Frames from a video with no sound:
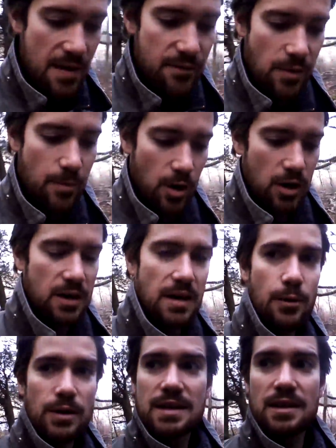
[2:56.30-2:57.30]
market, I
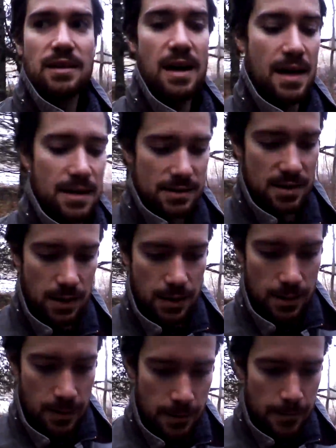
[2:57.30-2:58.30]
went there last.
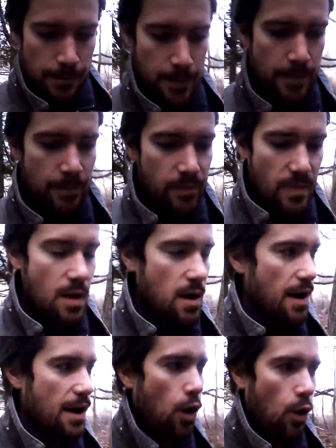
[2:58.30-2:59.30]

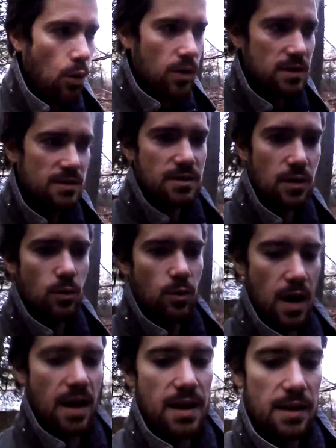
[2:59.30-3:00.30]
I always, when
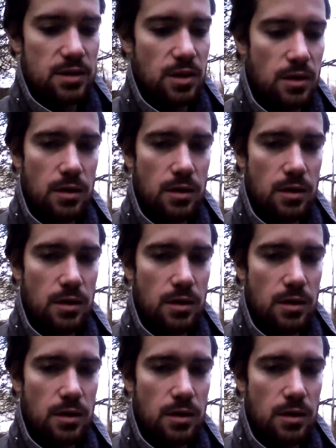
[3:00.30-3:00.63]
I enter